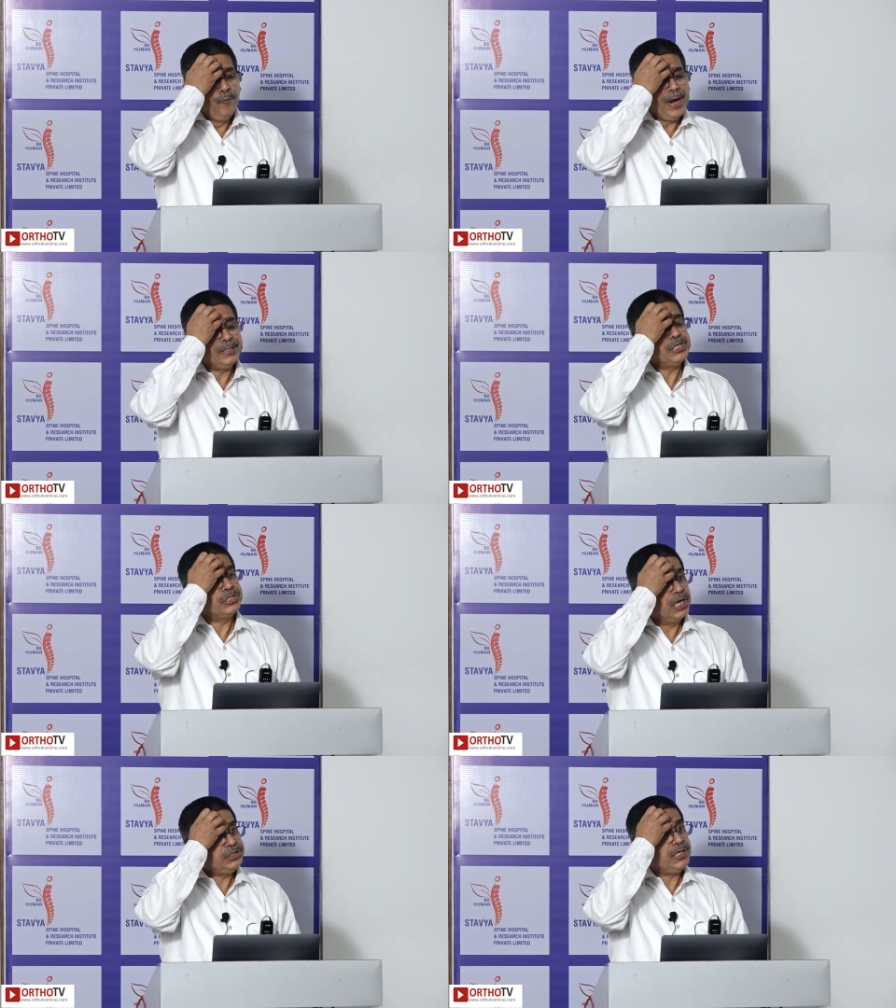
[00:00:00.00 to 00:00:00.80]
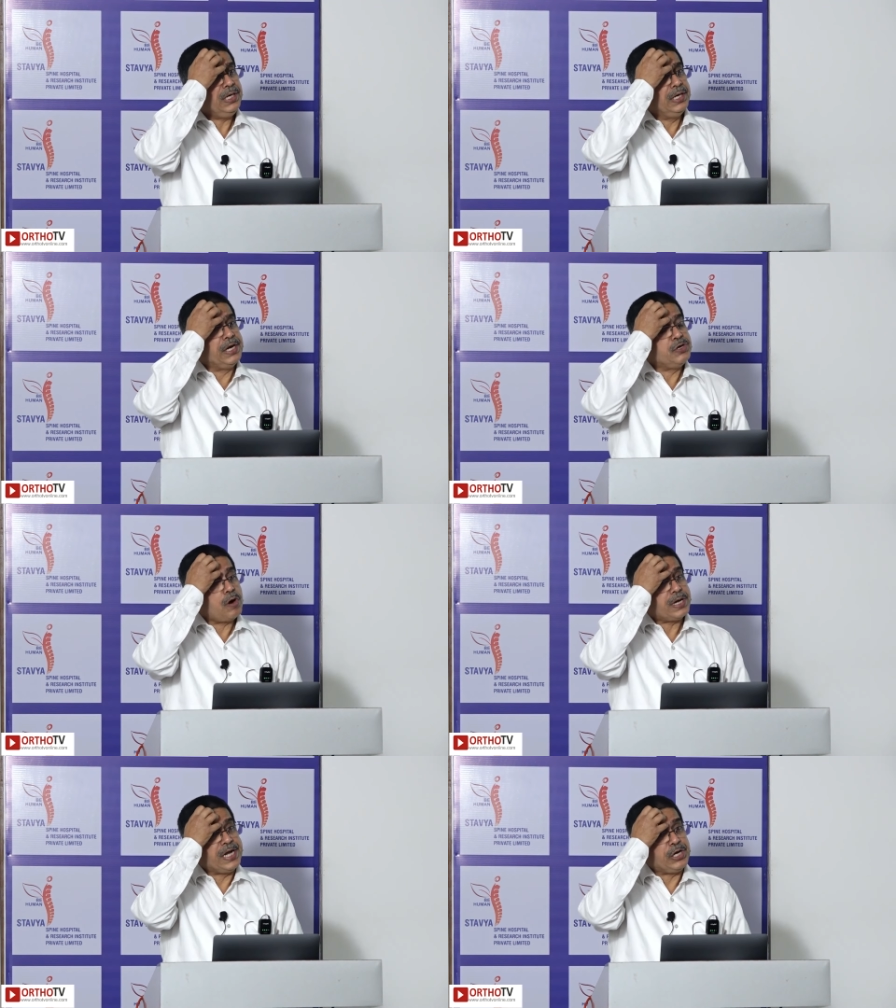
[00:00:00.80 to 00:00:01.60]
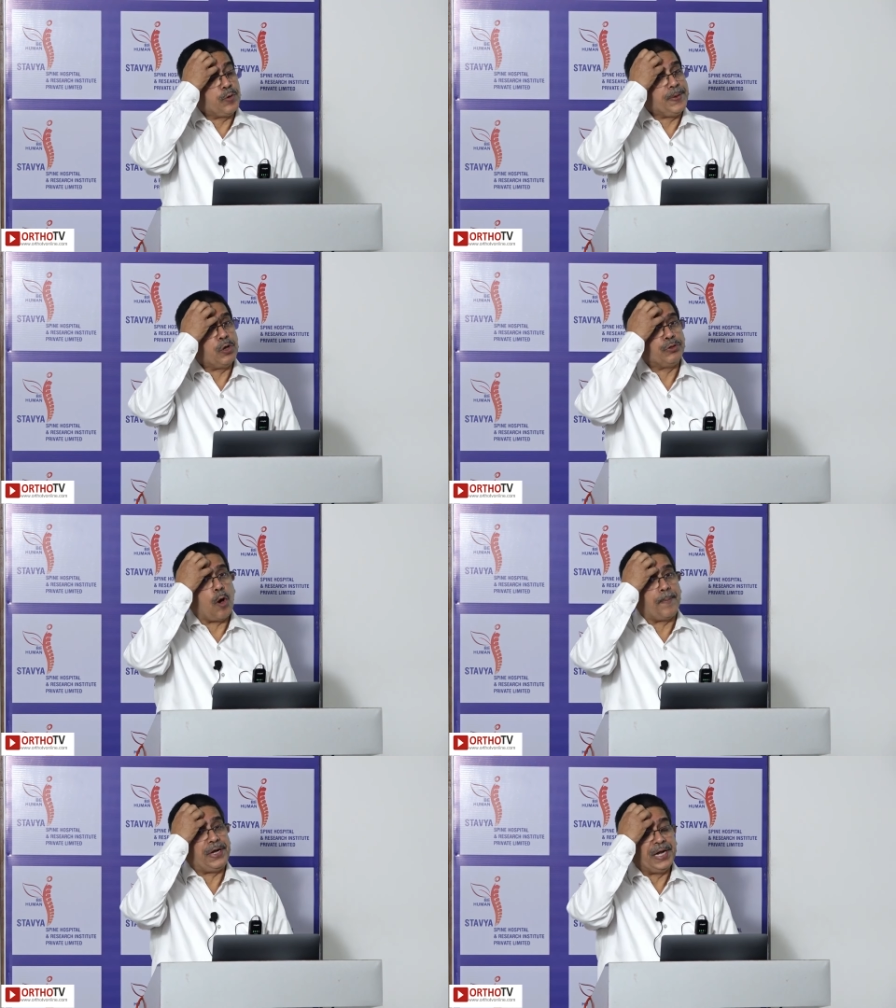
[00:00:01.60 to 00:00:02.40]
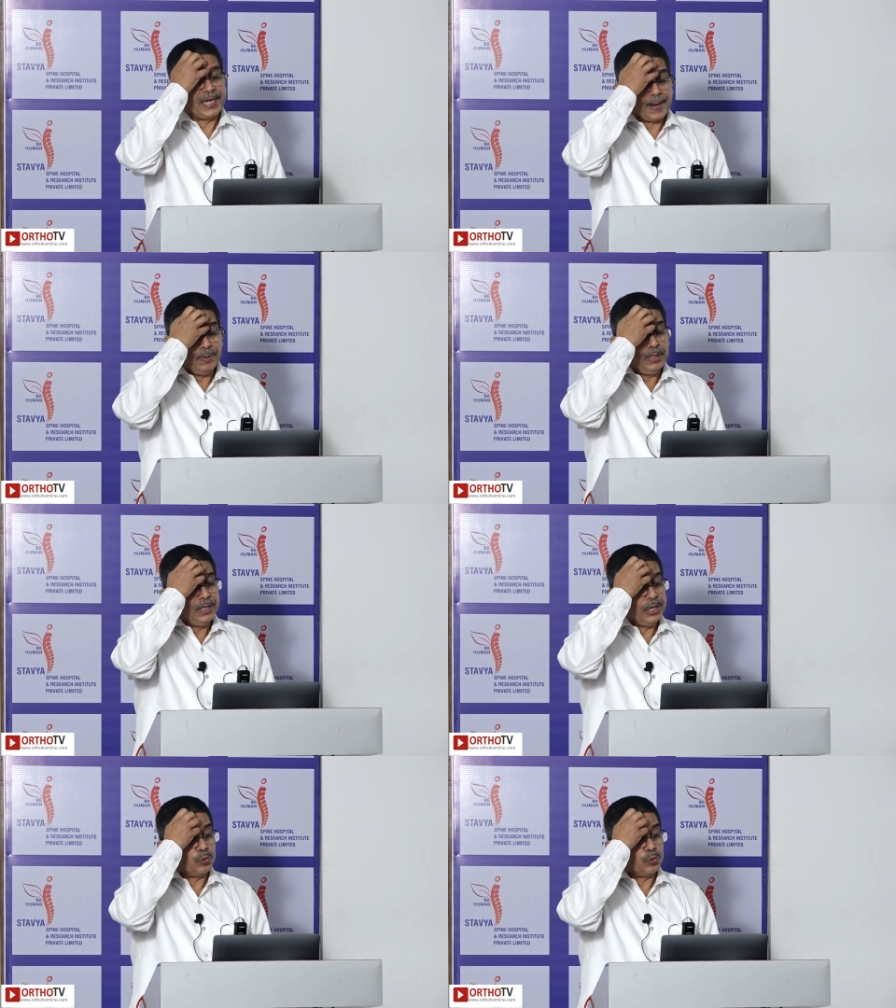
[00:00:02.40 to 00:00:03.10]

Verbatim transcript: where the surgeon did not need to be on the operating table.